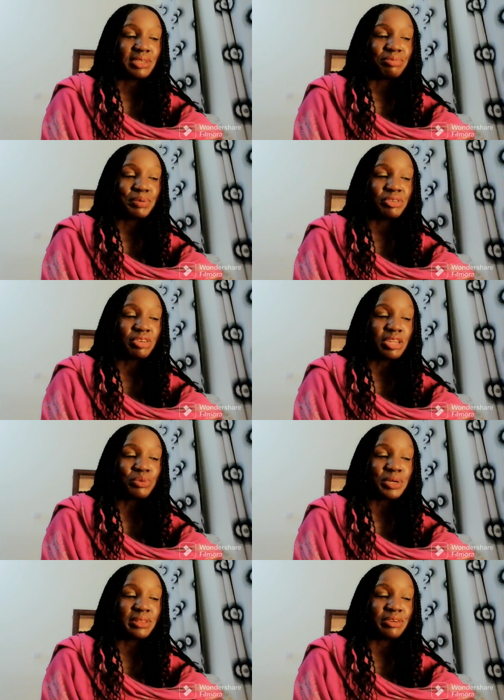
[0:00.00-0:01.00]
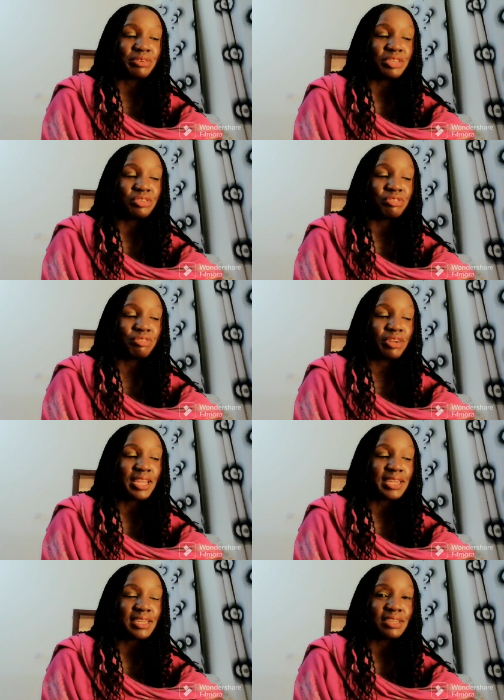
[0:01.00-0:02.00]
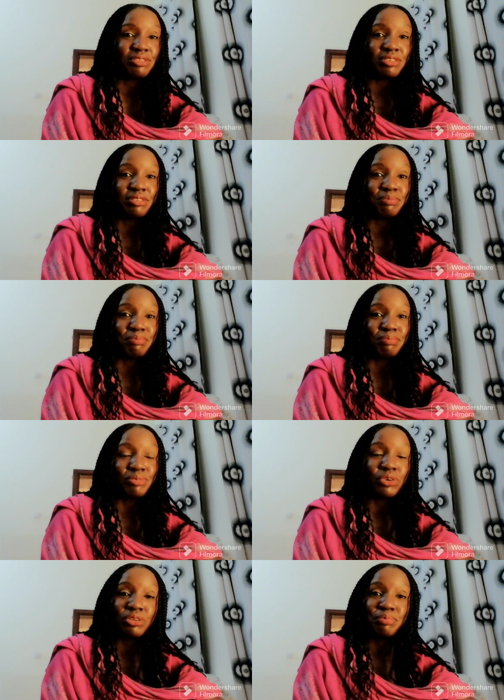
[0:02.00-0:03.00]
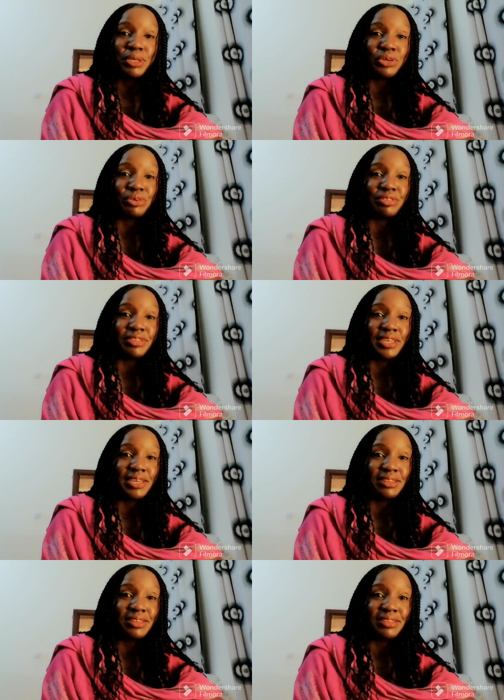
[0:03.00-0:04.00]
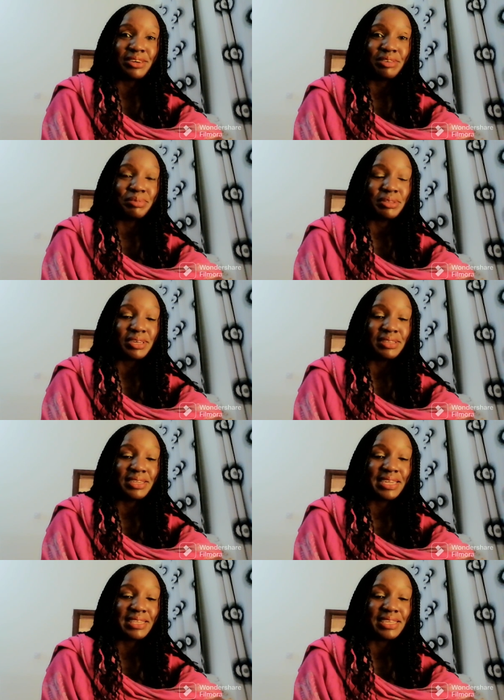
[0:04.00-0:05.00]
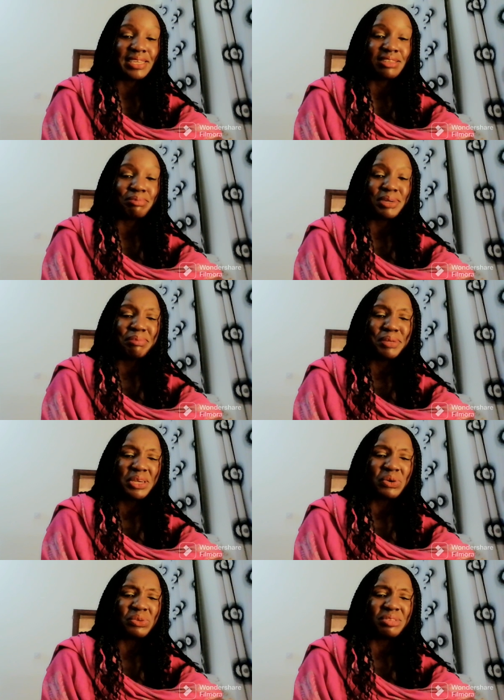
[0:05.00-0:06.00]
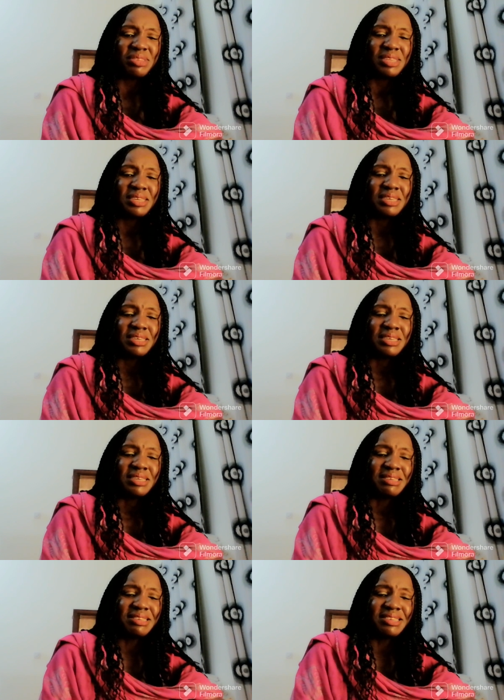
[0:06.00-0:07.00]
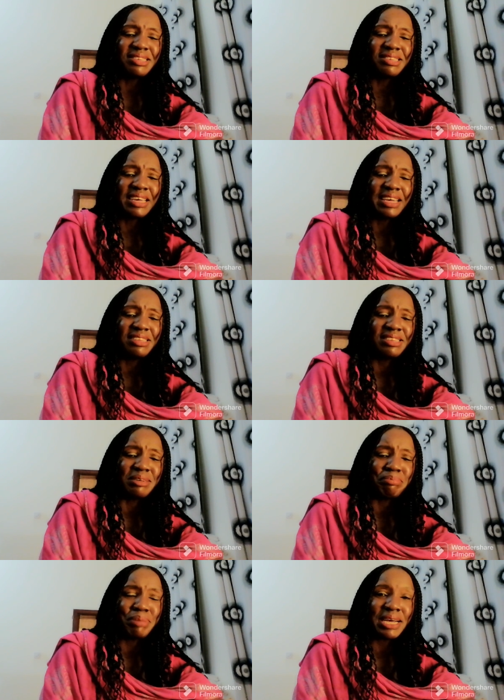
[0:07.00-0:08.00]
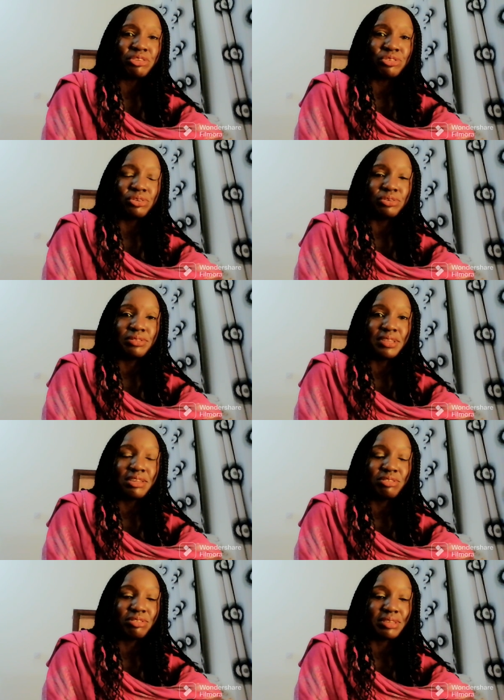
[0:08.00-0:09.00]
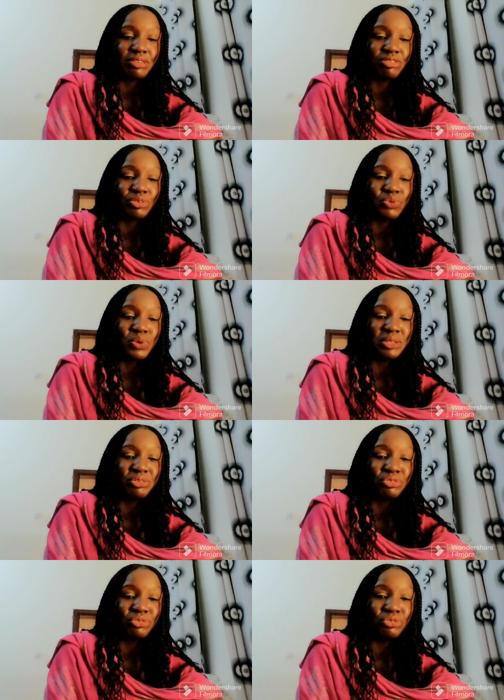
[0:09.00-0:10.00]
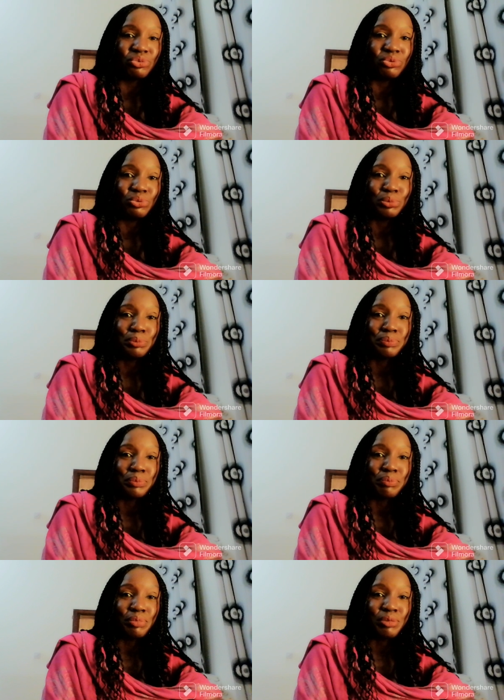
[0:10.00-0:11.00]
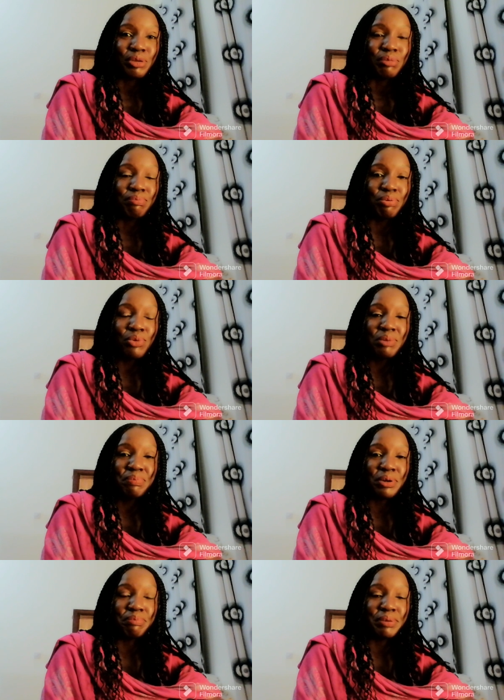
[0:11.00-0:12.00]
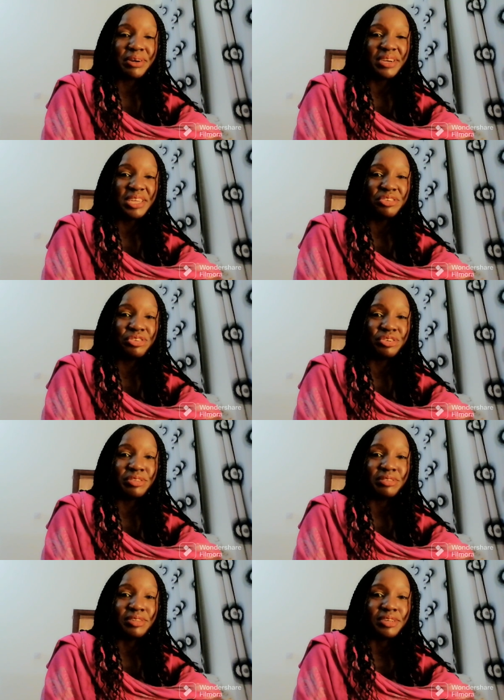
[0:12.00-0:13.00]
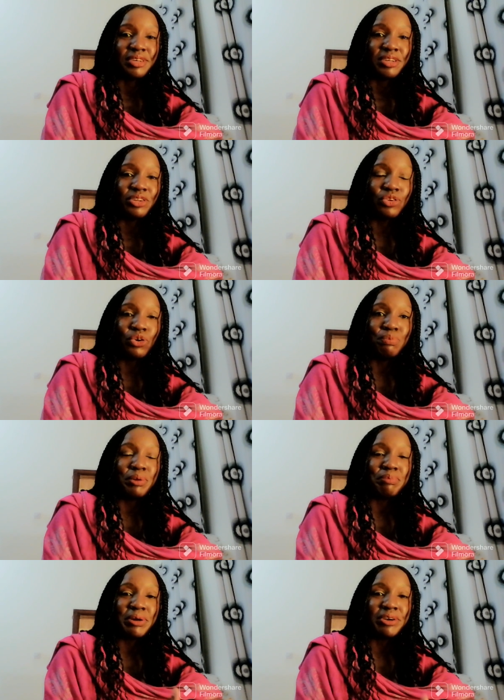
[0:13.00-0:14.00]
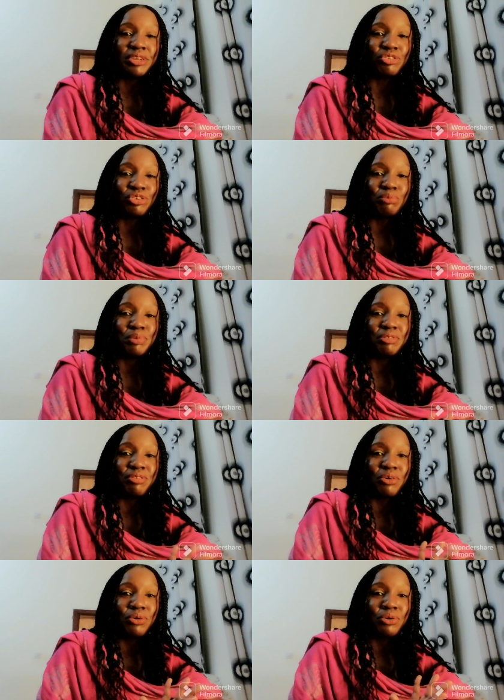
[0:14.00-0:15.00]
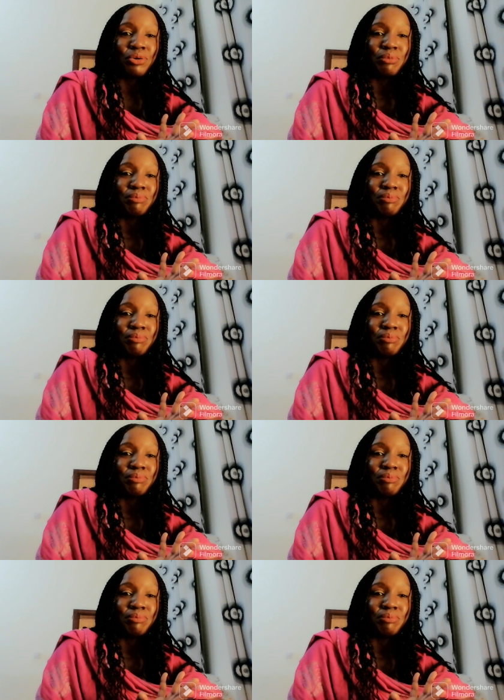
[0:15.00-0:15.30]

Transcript: Especially when the reason for lateness is not because the therapist has another guest, but because she just has some personal things that she wants to do. Poor preparation, no preparation before